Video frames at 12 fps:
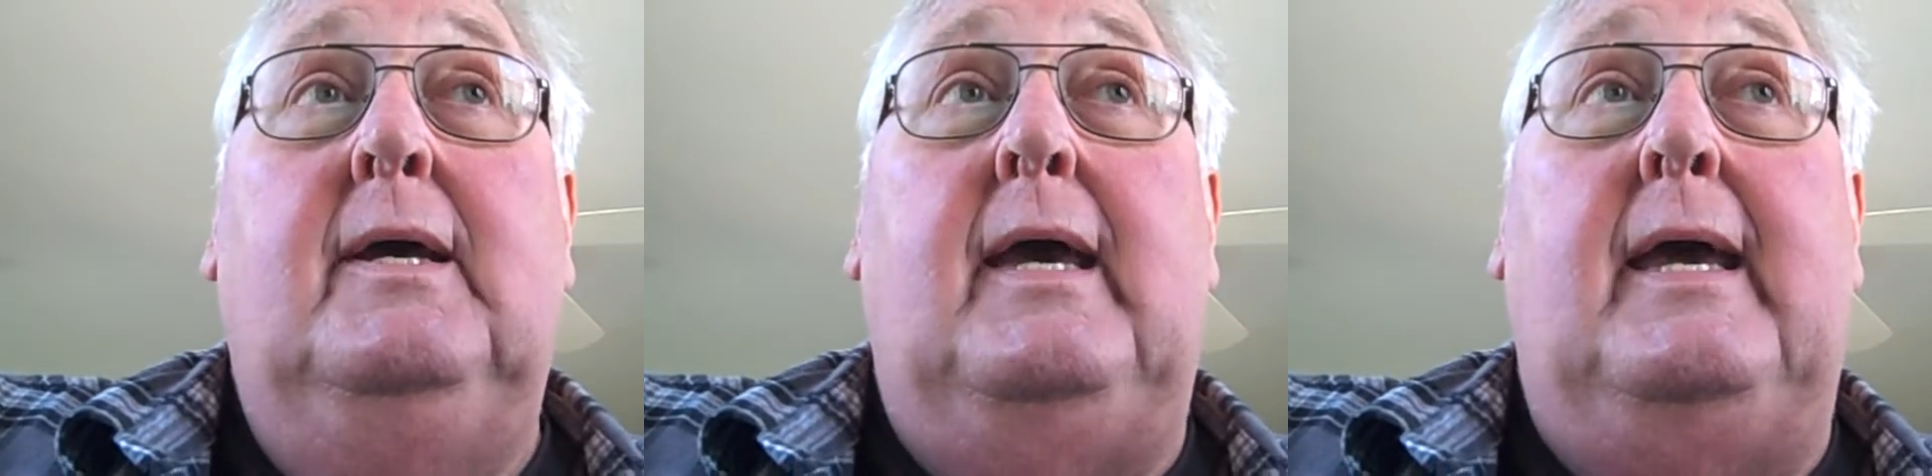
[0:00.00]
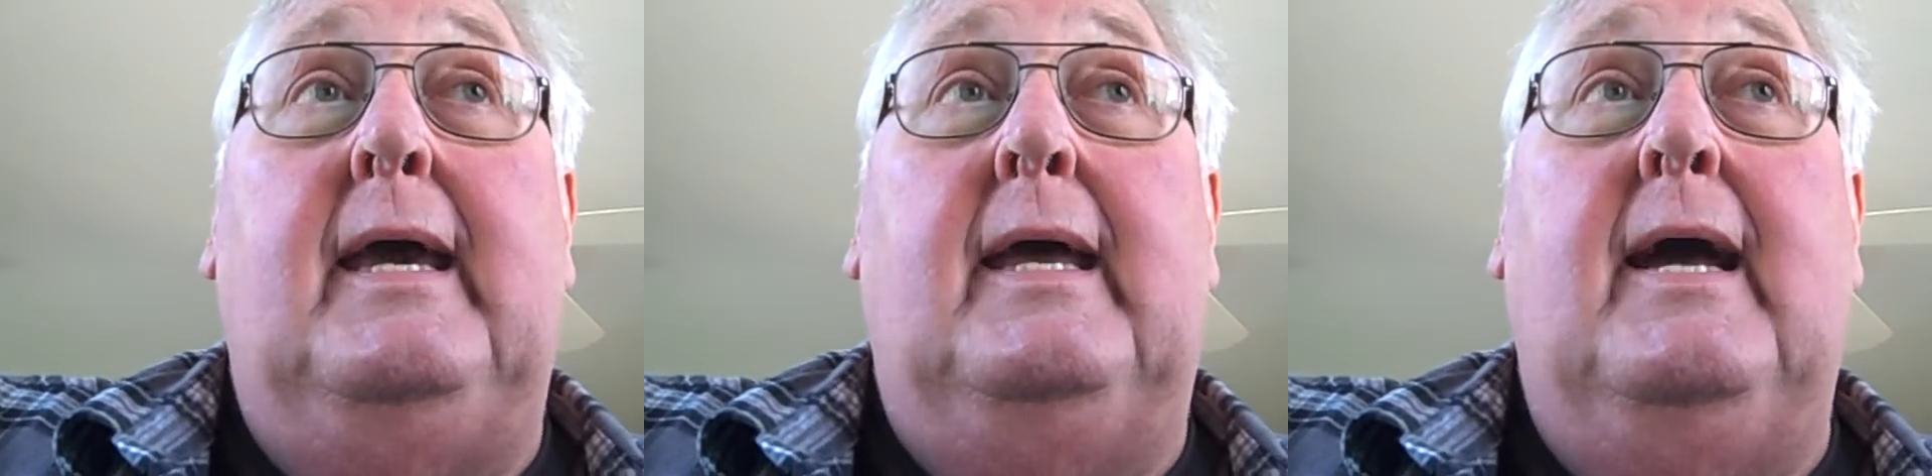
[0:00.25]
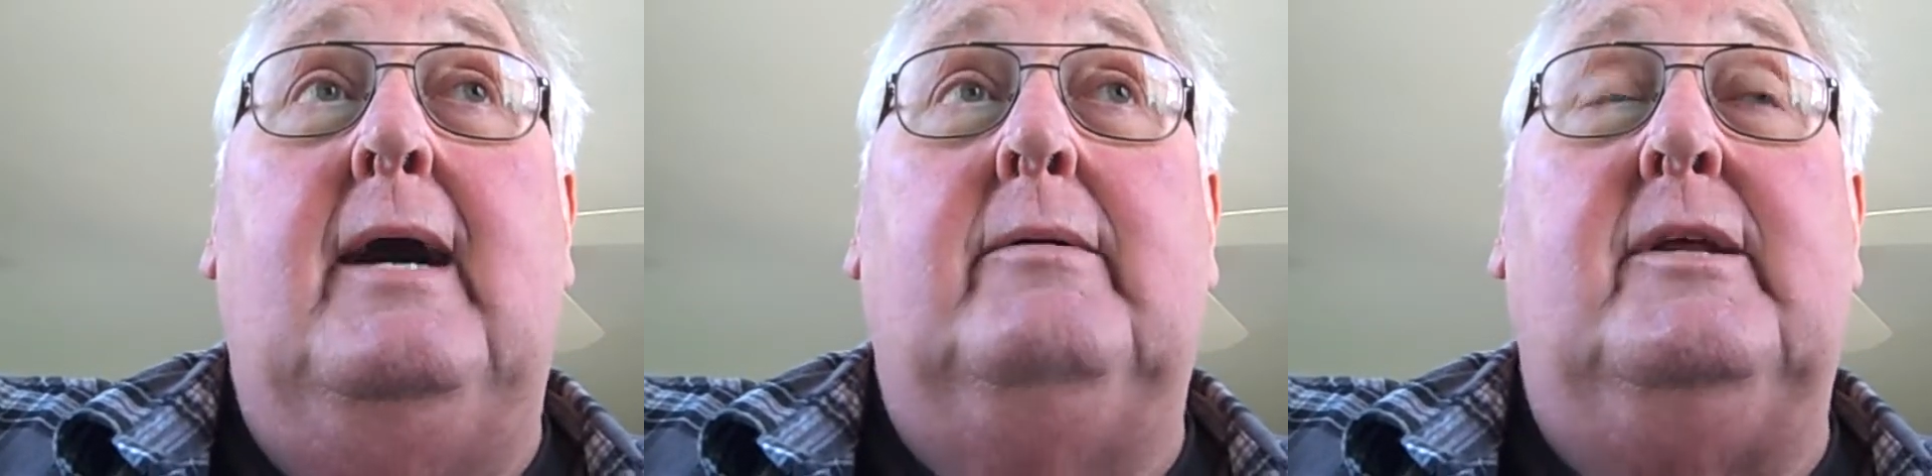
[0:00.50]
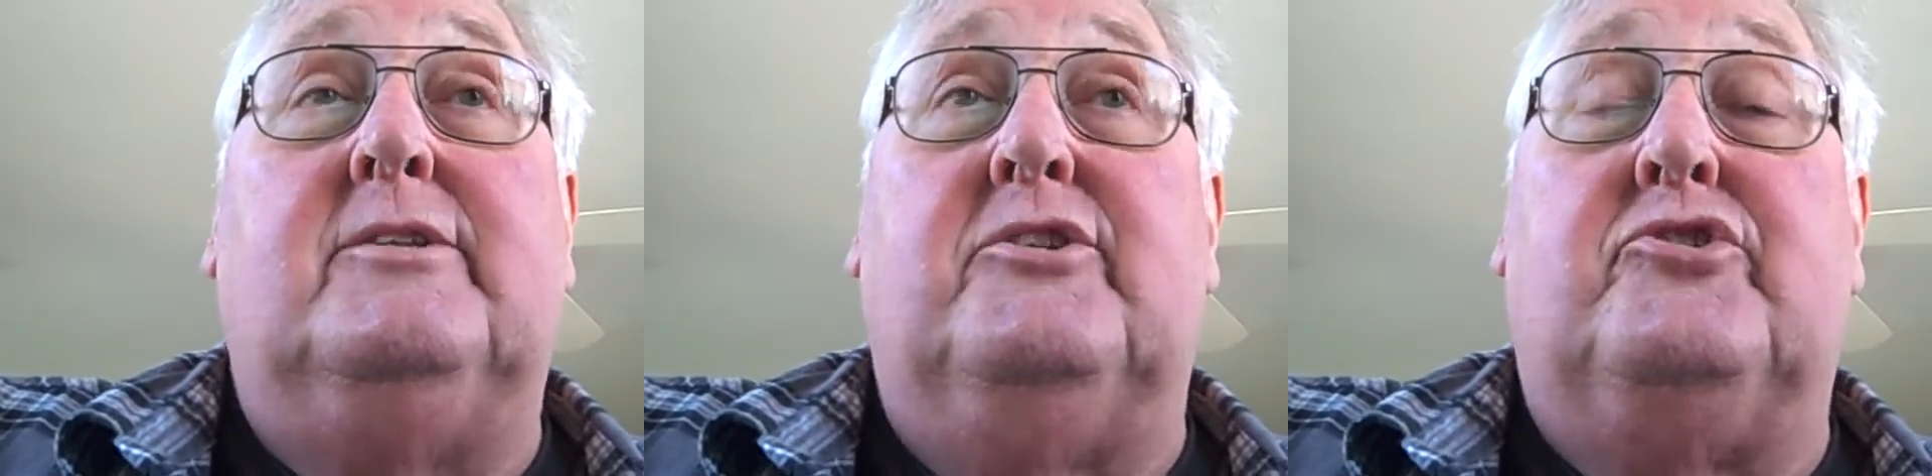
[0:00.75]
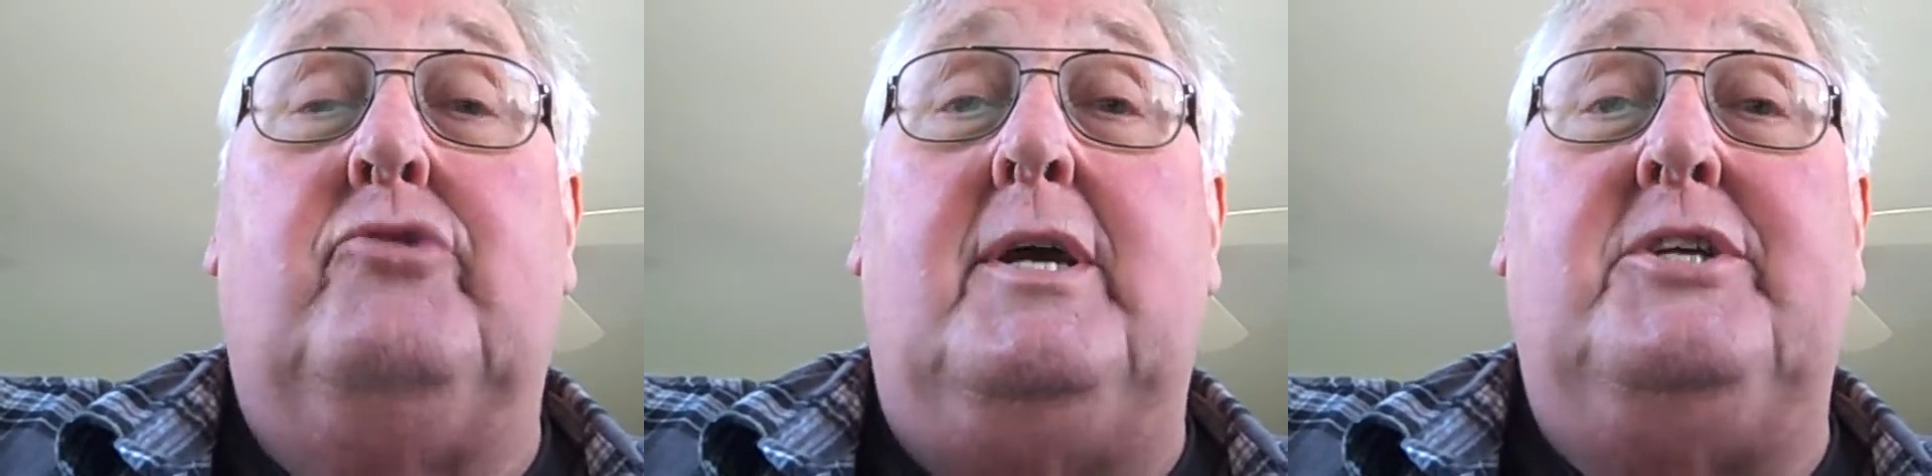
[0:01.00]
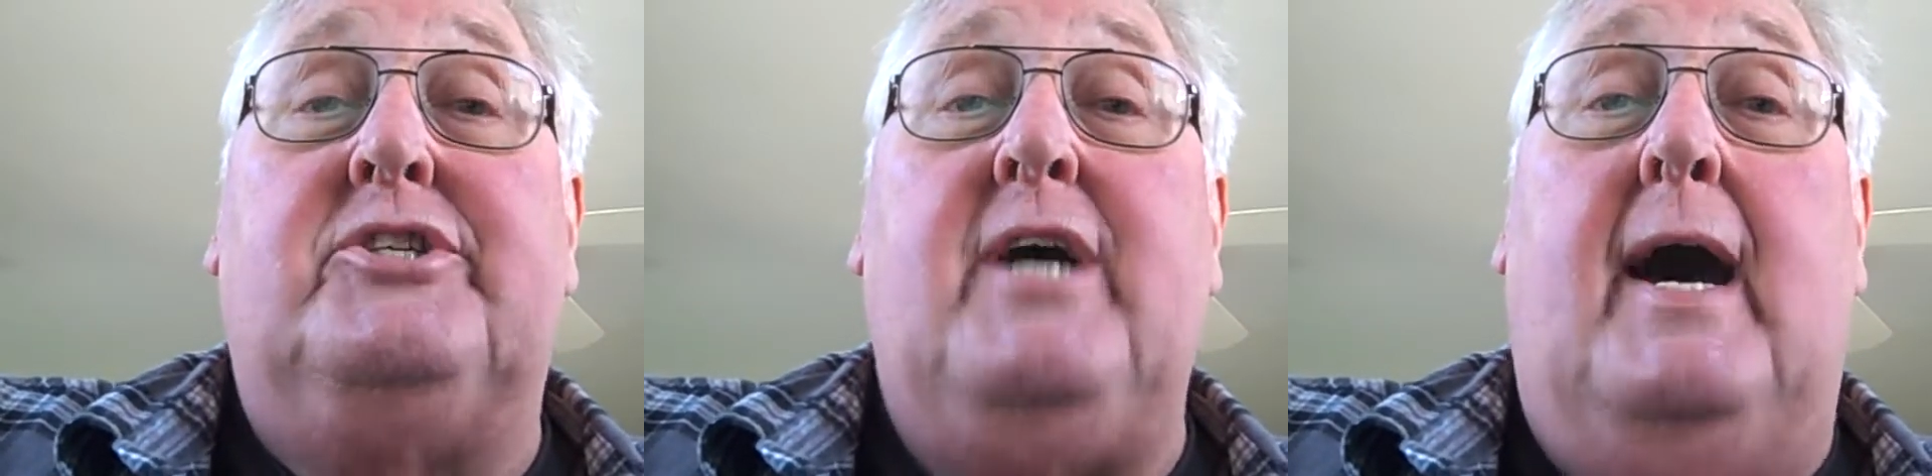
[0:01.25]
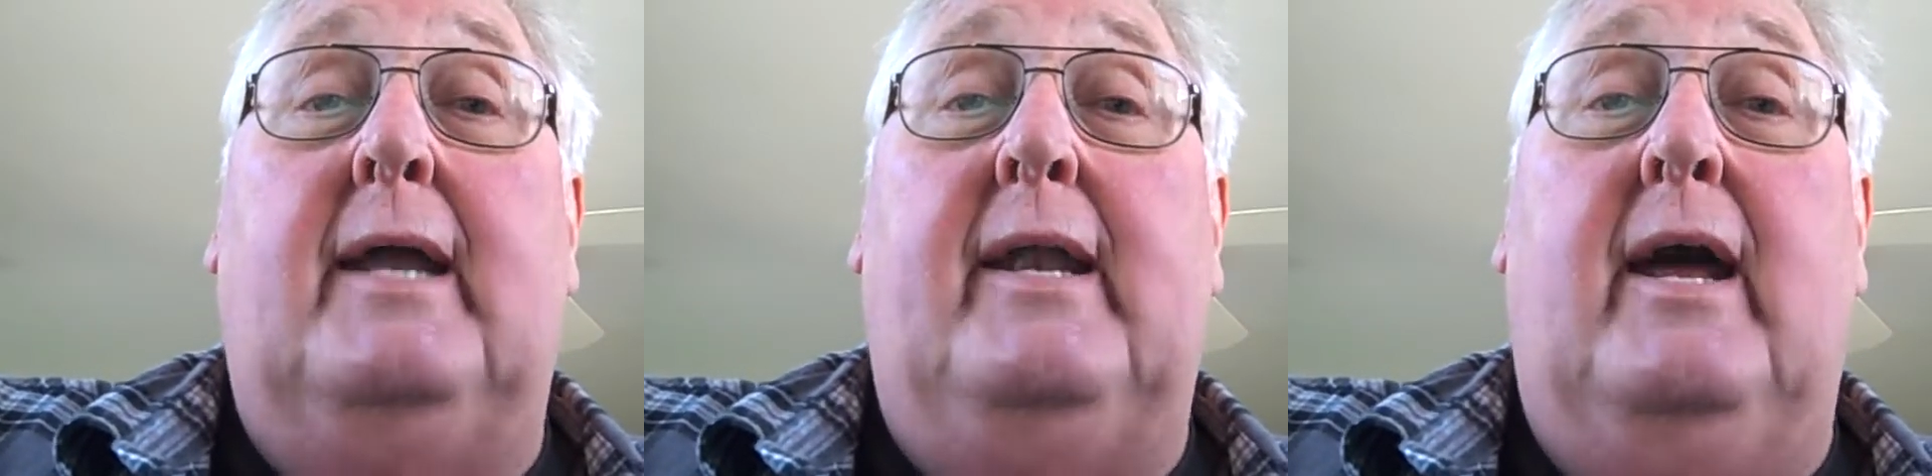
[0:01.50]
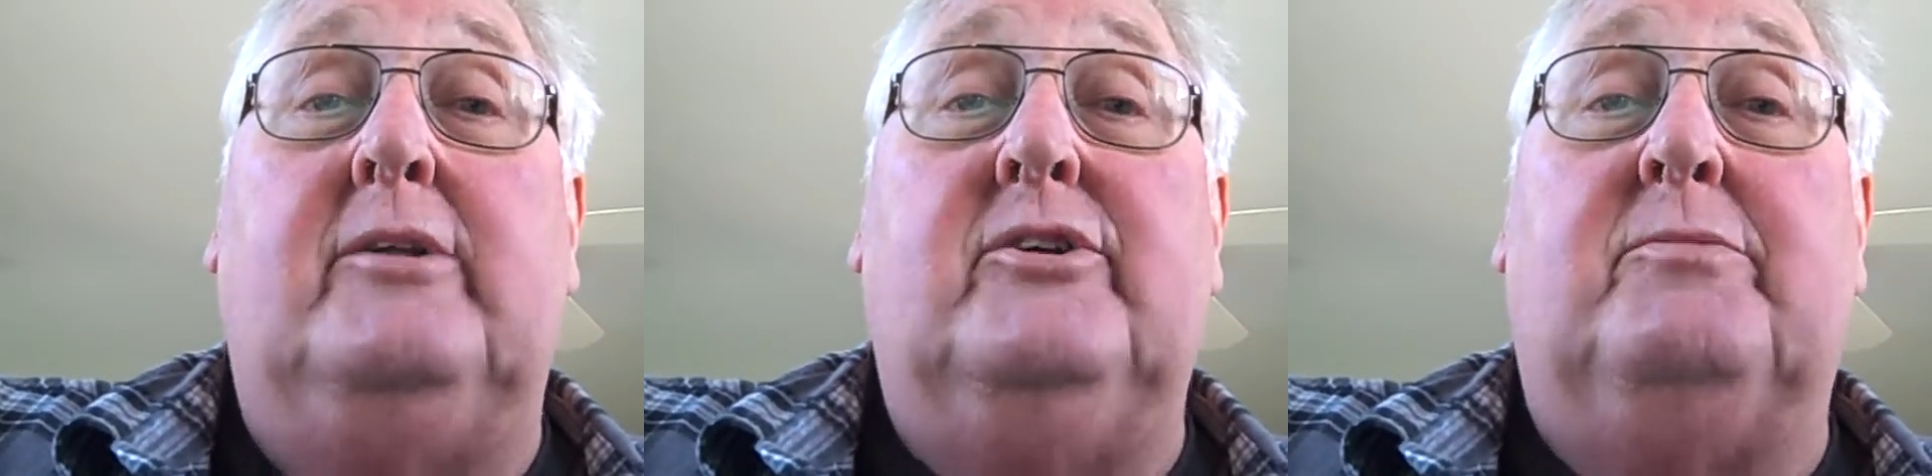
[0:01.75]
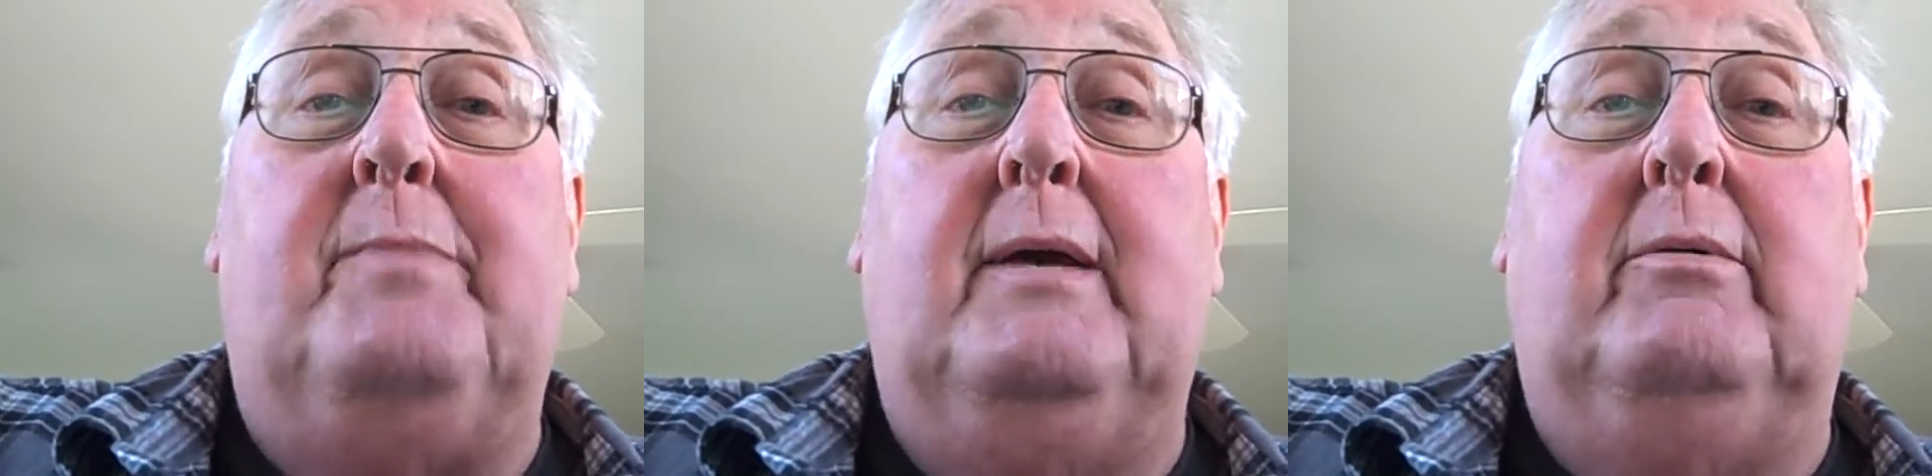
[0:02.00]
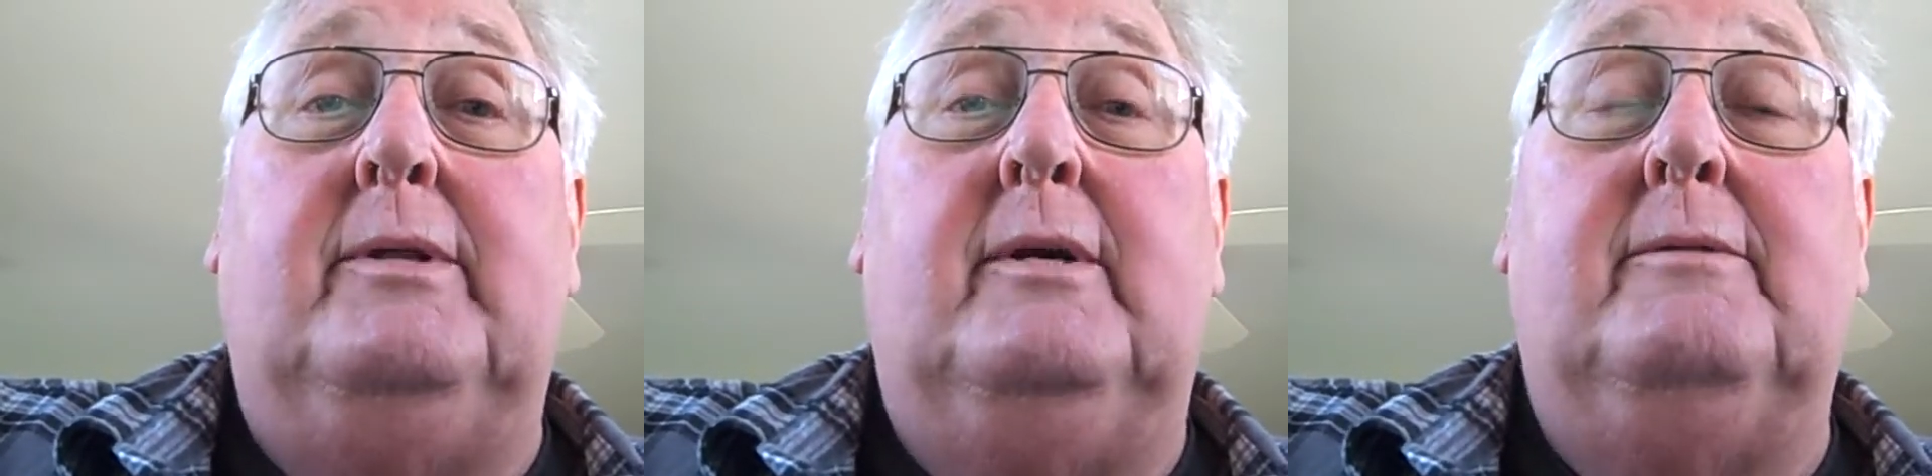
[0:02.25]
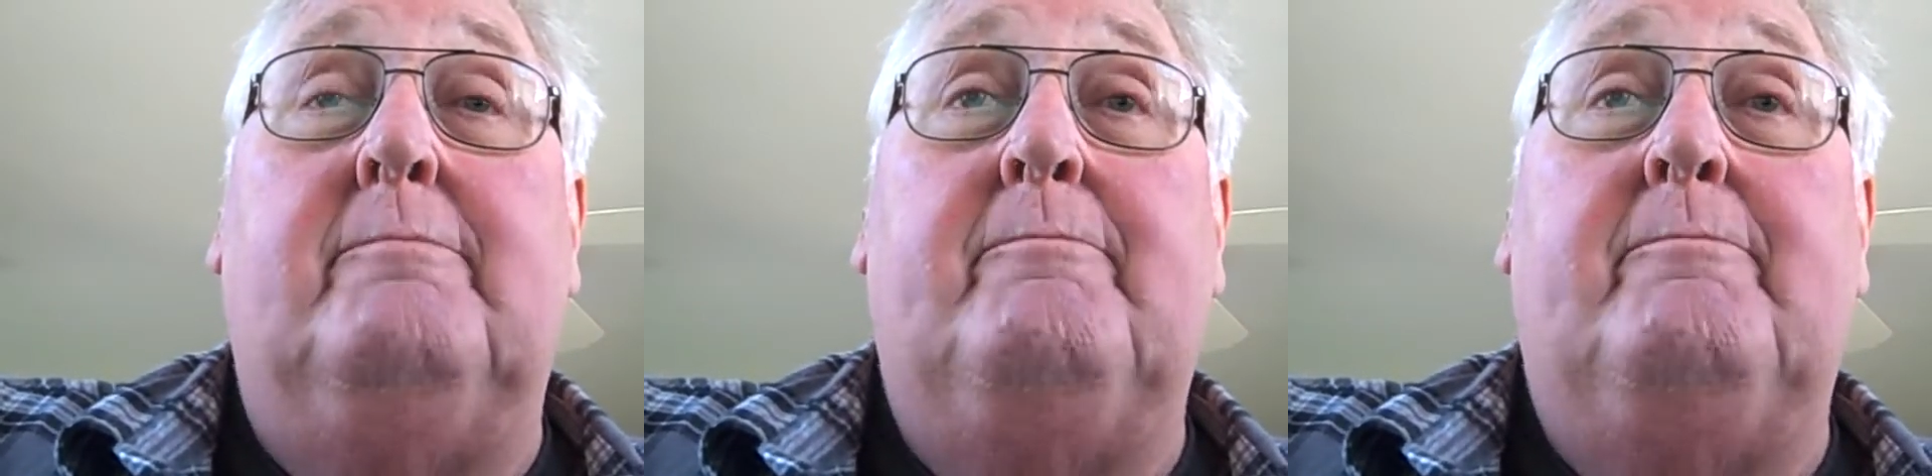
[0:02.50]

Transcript: and it's a straight shot, and I'll just be able to